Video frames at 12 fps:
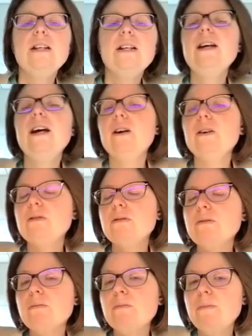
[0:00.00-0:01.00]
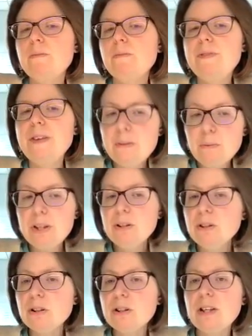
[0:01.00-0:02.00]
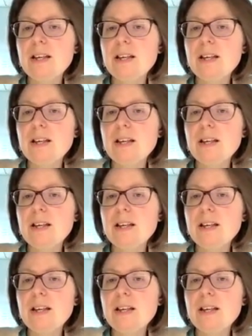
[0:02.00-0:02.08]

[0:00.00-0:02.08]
Now, then we look